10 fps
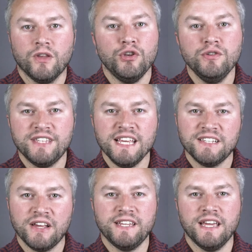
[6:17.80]
Use these
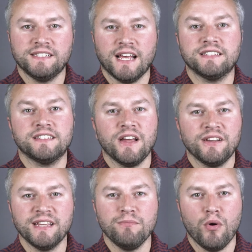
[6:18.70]
ideas as
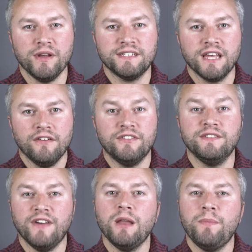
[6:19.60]
starting points for
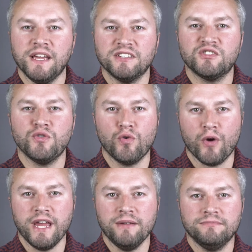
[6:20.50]
developing a story.